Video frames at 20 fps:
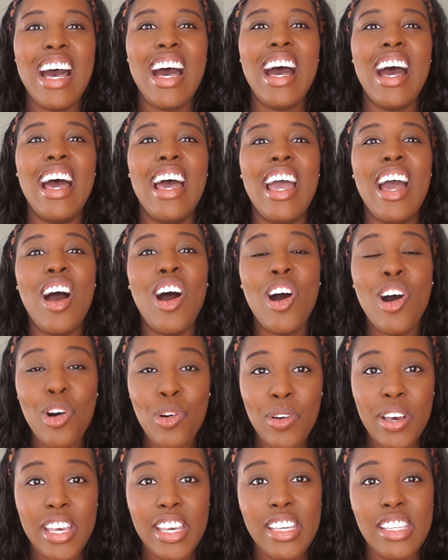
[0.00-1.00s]
I
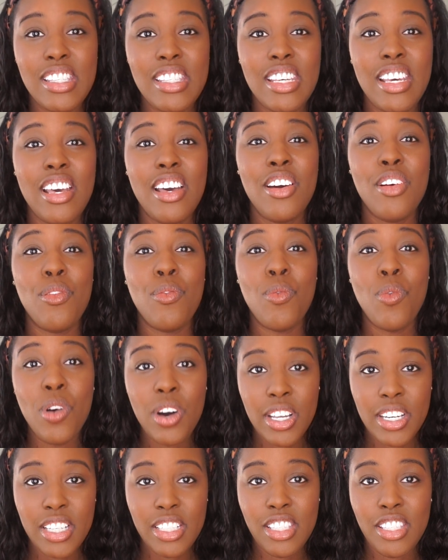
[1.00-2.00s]
always
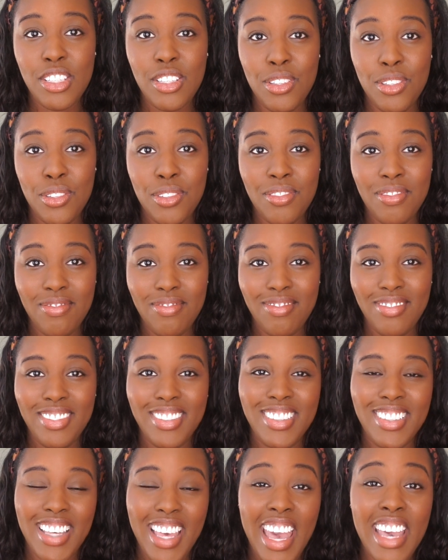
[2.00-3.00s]
wanted to,
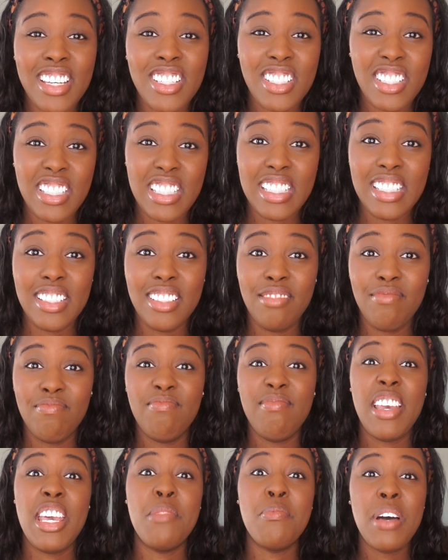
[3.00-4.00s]
I actually did.
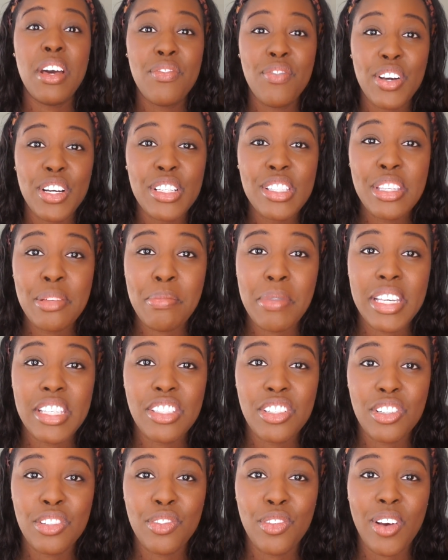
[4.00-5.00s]
In my first
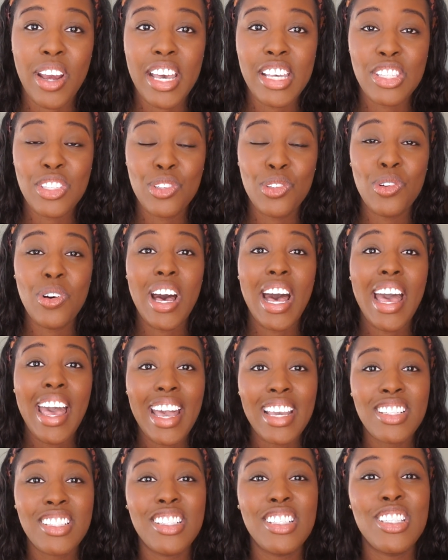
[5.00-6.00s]
semester of grad school, I
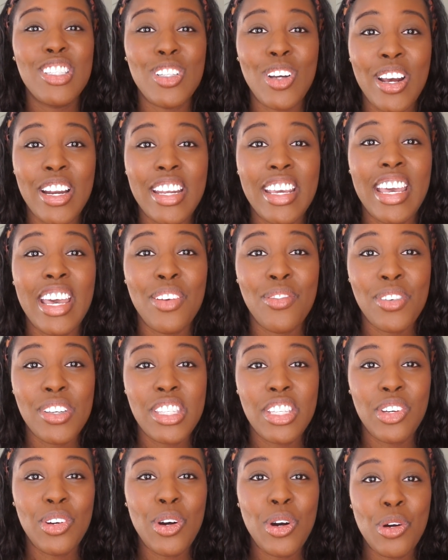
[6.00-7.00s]
actually started every
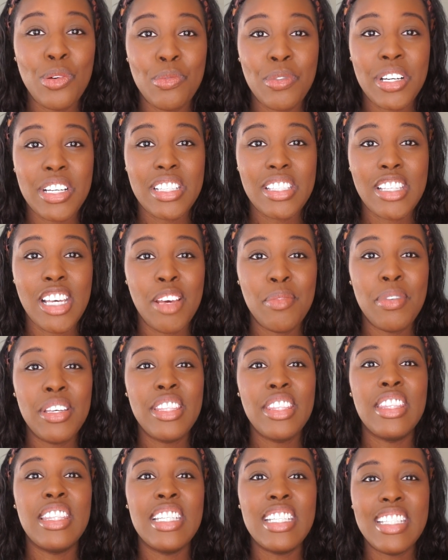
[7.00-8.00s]
single homework
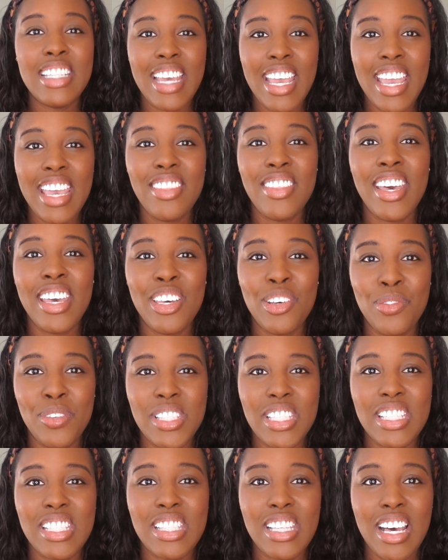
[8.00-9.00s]
assignment the day that it
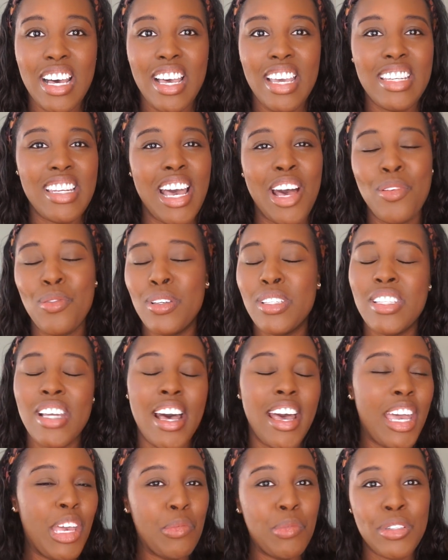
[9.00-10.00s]
was assigned. I was
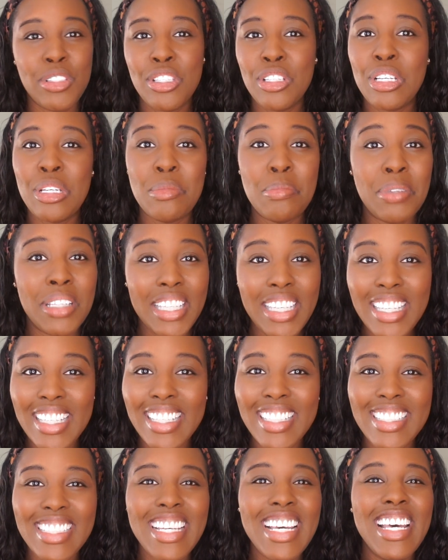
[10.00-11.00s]
not able to complete
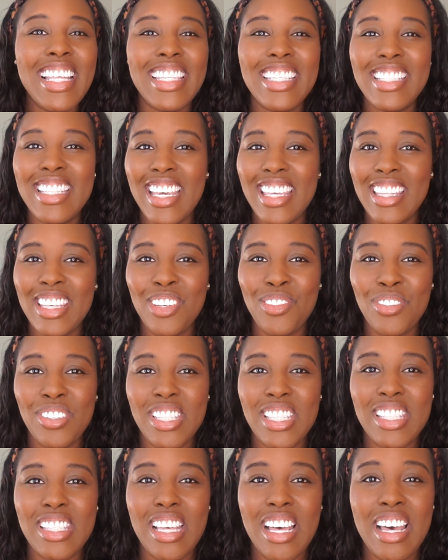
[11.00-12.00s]
it the day that it was
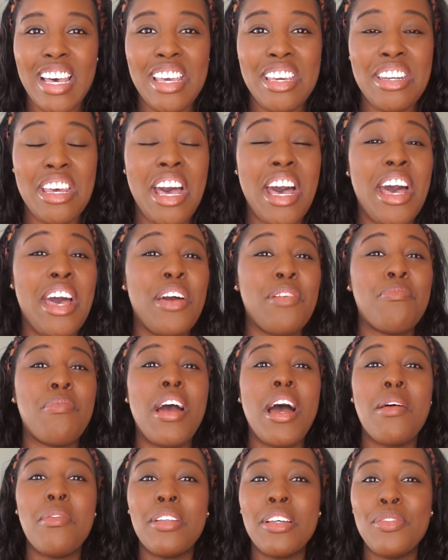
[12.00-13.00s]
assigned. I
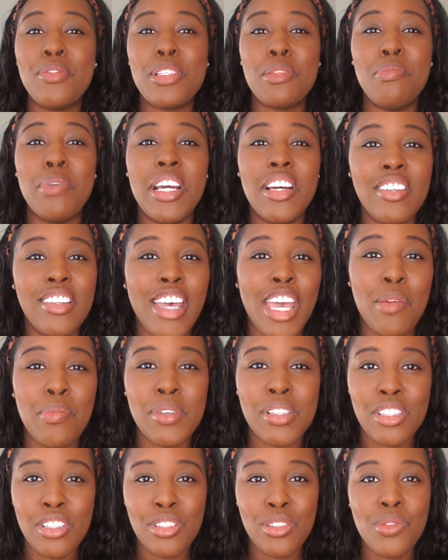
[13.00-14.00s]
probably was barely
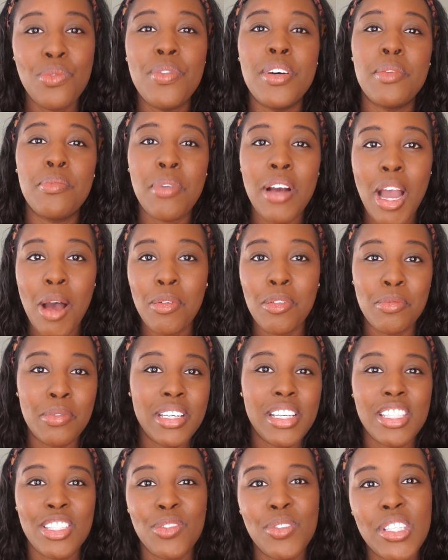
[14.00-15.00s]
able to do one problem
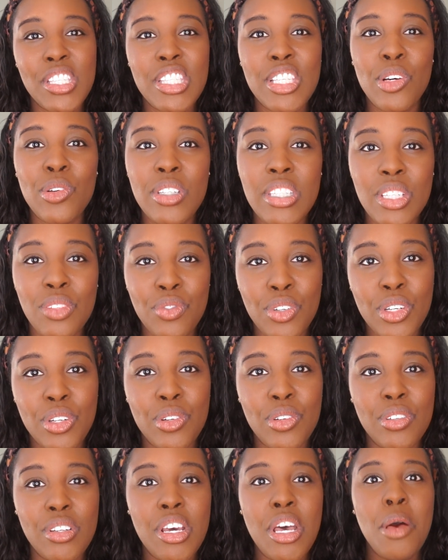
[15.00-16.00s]
because it was so
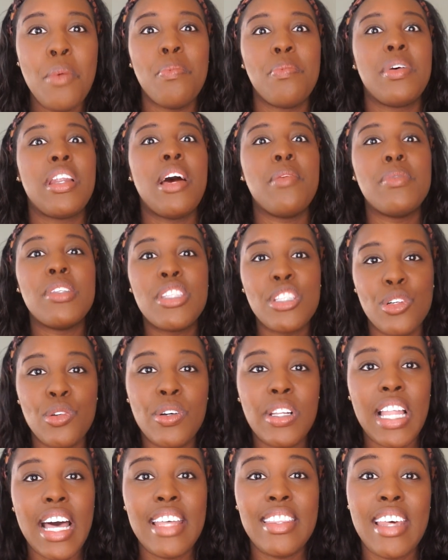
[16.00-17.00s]
difficult, but I'm so
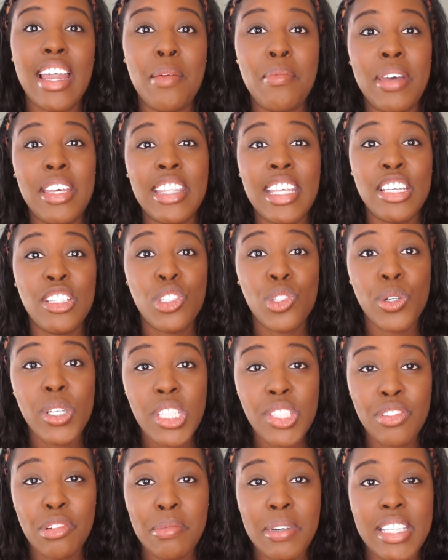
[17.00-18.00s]
glad that I made that
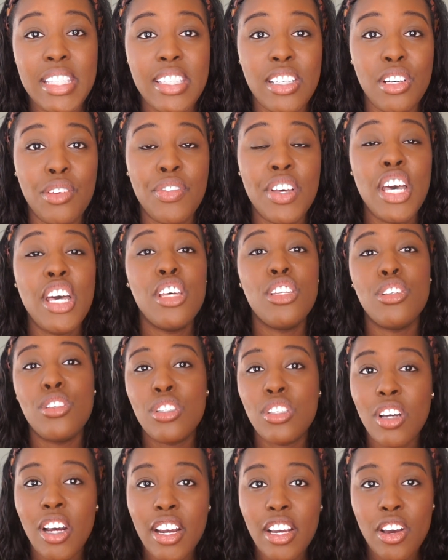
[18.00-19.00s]
choice for myself to
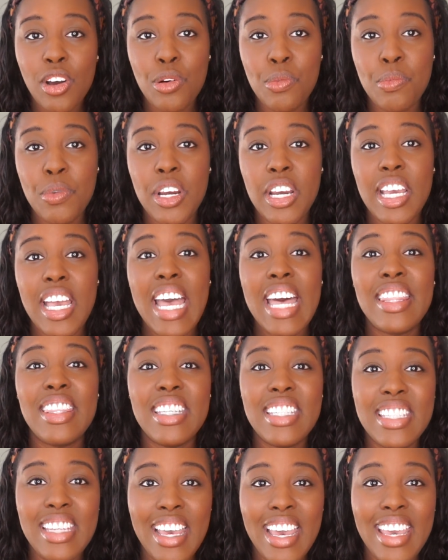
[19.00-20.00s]
start homework
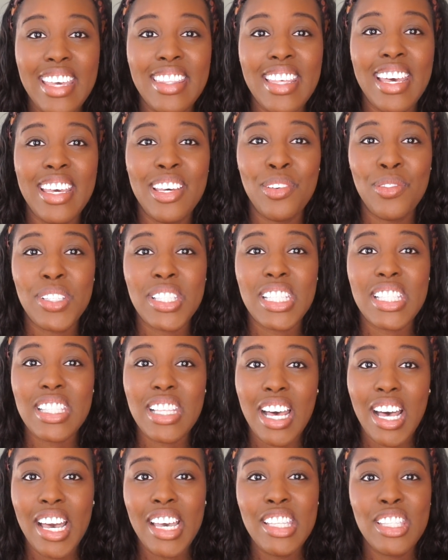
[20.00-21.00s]
the day that it was
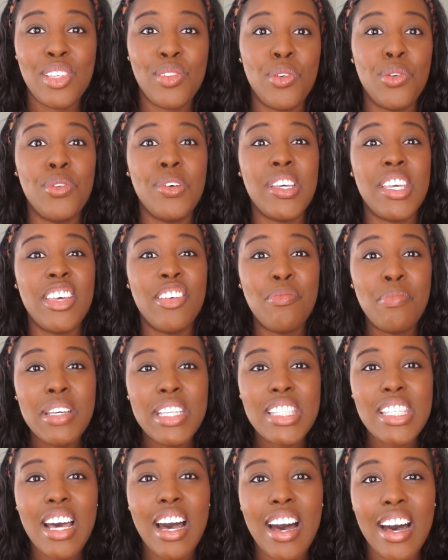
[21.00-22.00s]
assigned, so it would give
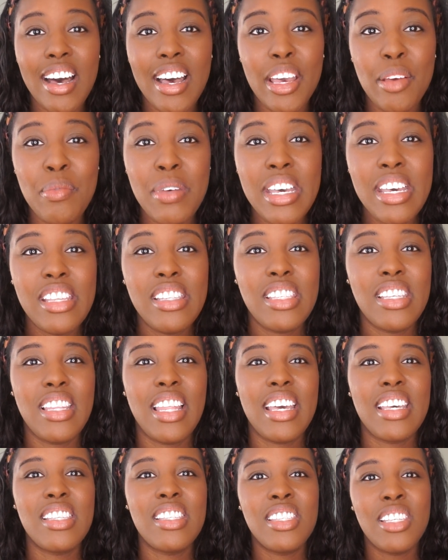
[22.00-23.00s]
me time
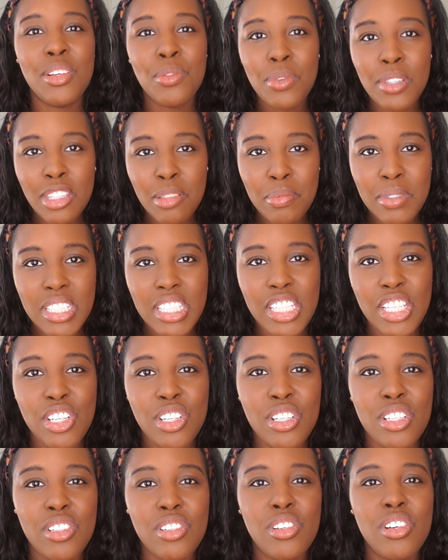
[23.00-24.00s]
to sit with the
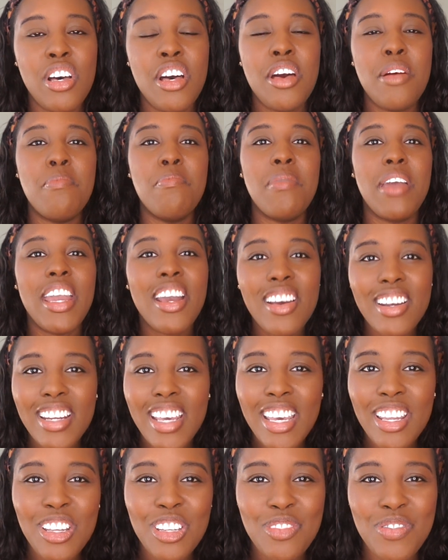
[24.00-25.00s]
material,
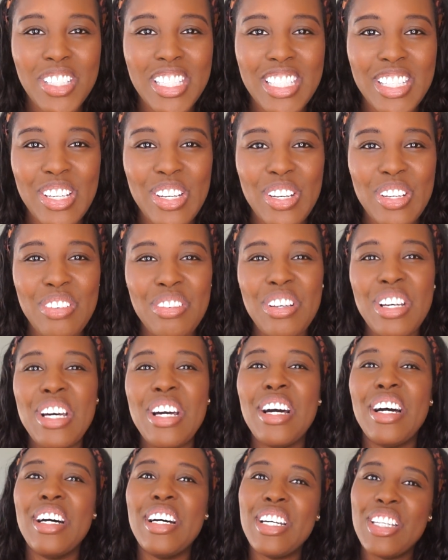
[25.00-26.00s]
marinate on the material,
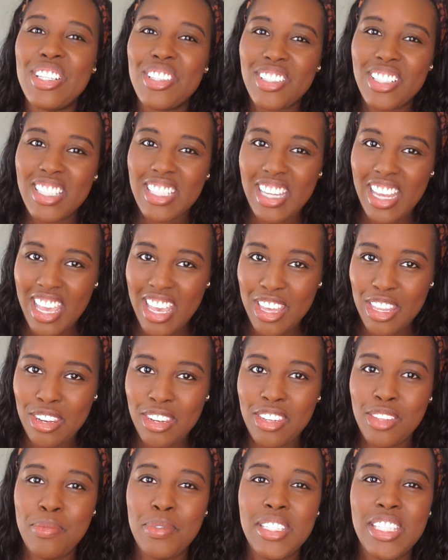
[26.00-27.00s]

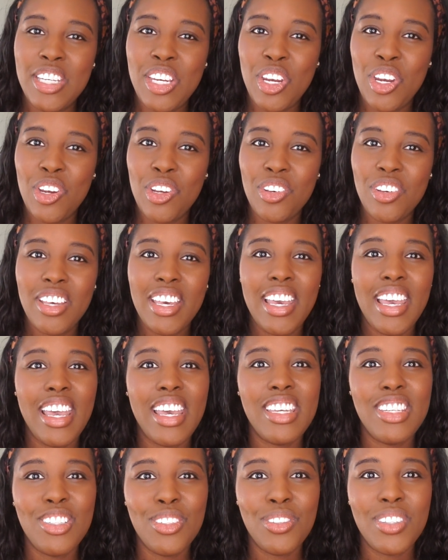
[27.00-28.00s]
understand the material,
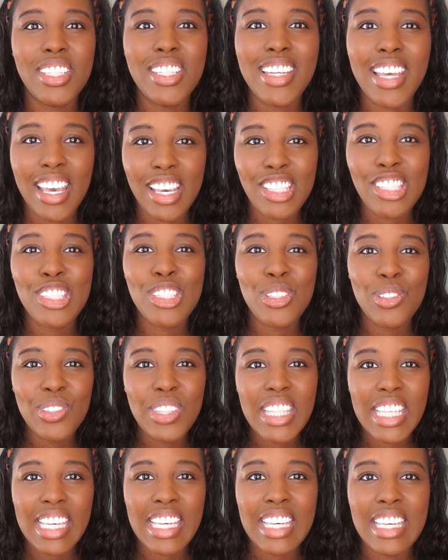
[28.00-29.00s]
and do the next two
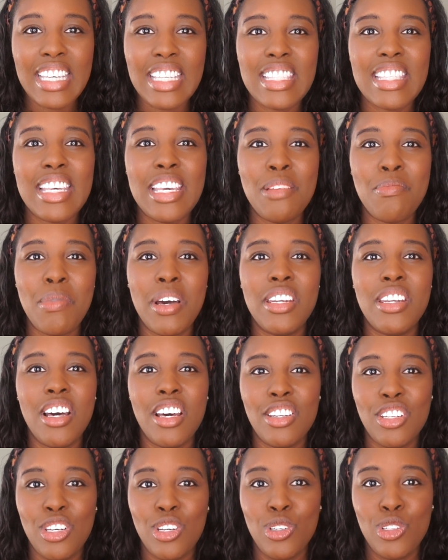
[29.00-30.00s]
things in my
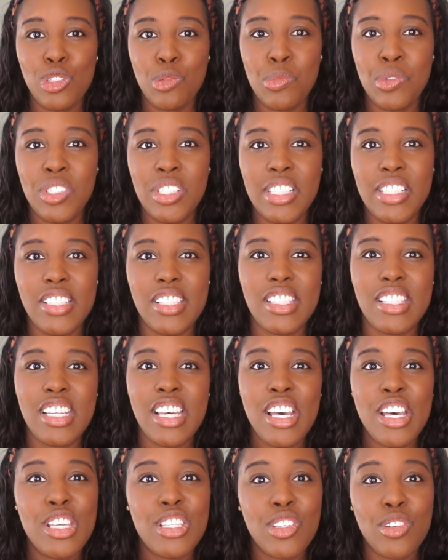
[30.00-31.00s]
non-negotiable list.
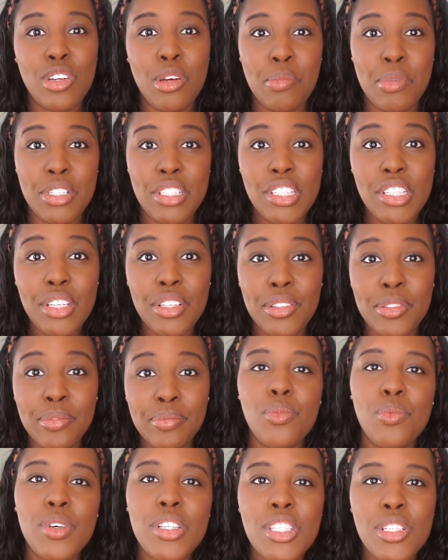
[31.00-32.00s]
So number two
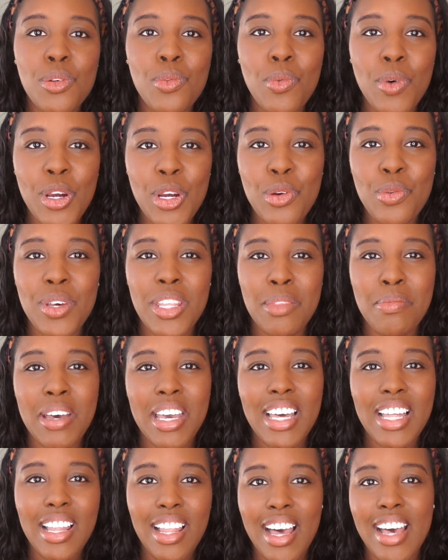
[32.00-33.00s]
was to work with
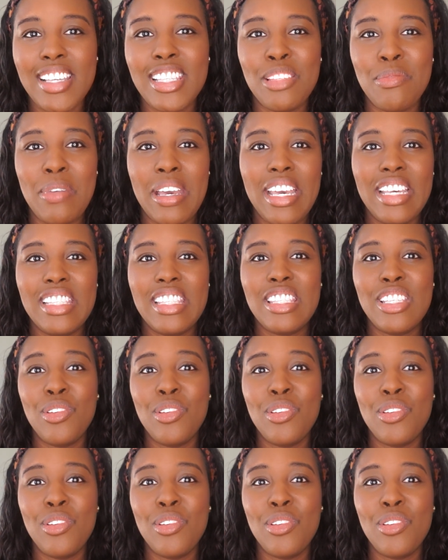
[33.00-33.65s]
my classmates.